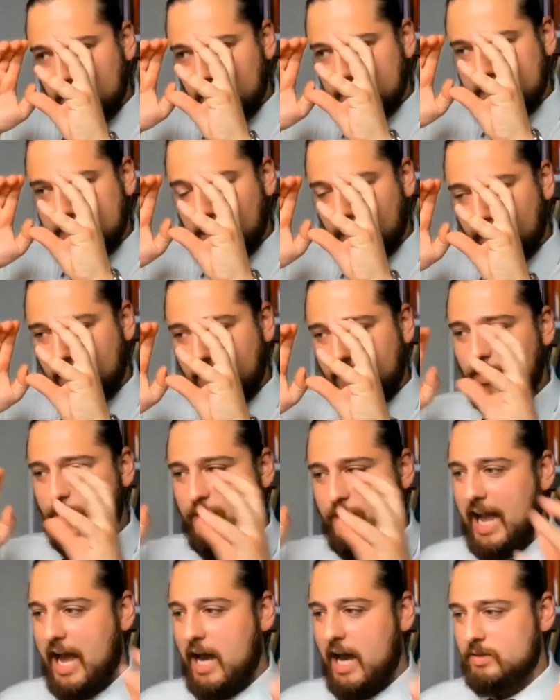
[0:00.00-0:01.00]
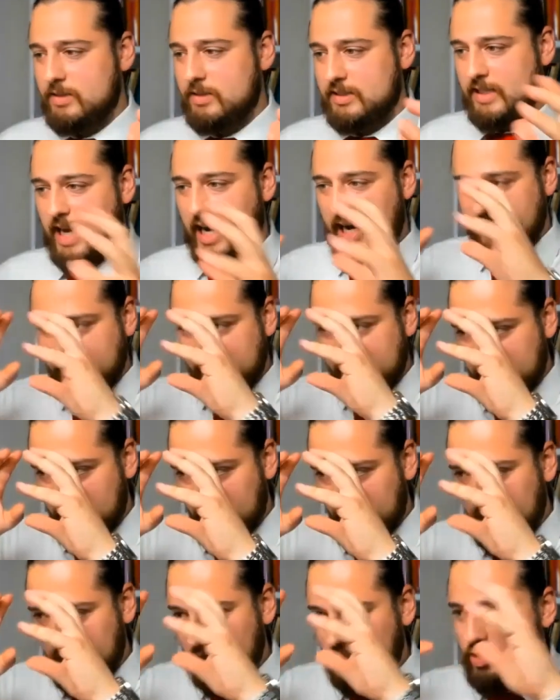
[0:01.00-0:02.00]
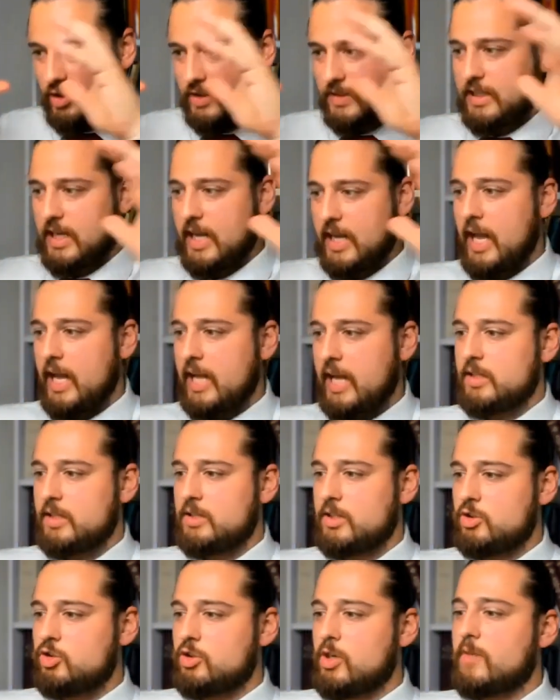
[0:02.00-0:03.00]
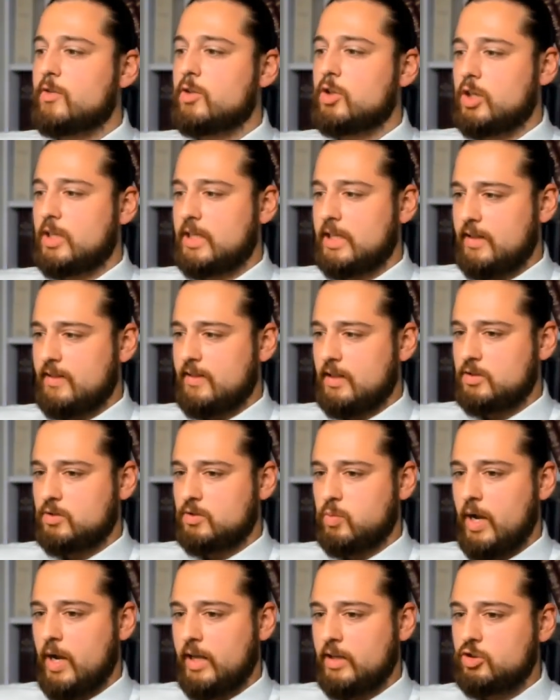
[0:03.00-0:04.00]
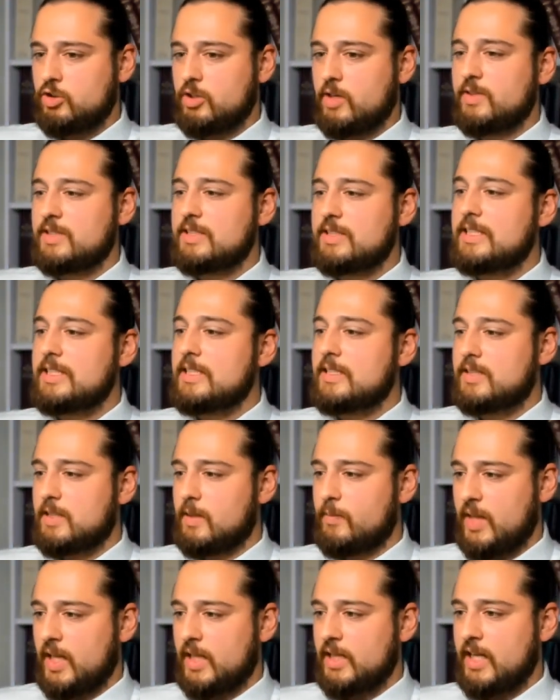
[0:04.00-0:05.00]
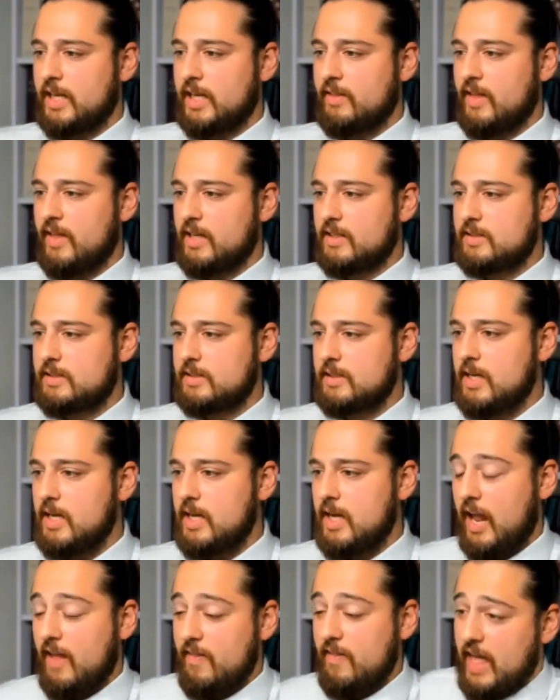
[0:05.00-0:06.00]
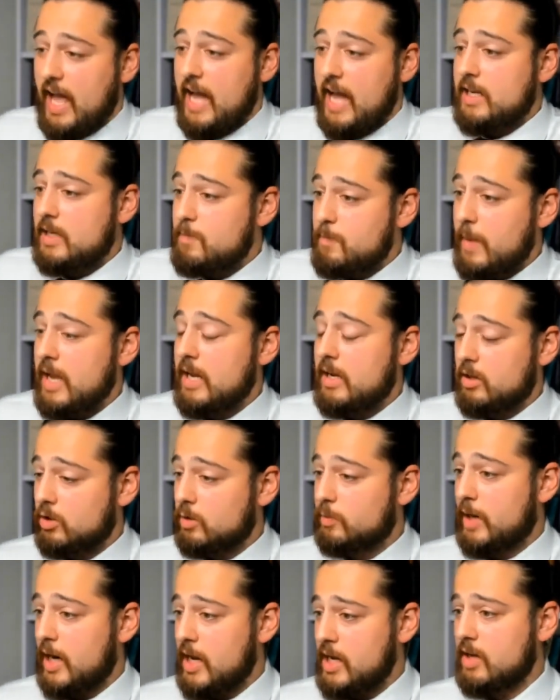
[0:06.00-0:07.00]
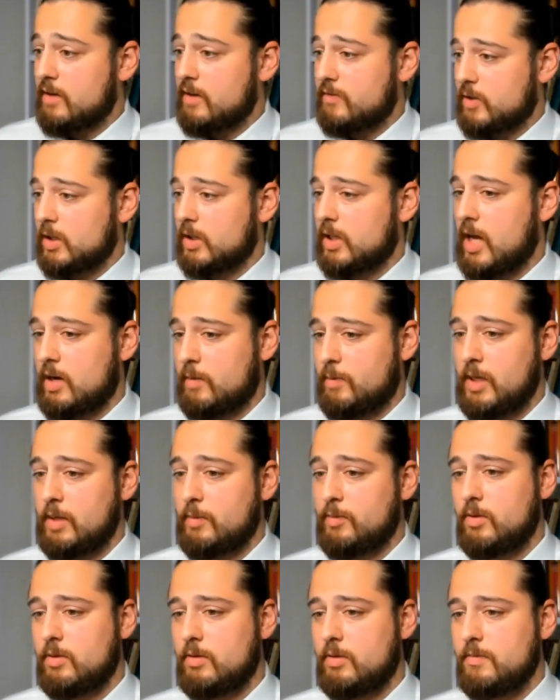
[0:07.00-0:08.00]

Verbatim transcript: Somebody from the outside can come in and just say, Hey, did you ever look at it this way? Did you ever yeah. see something like this? And that can make it or break it for a lot of people.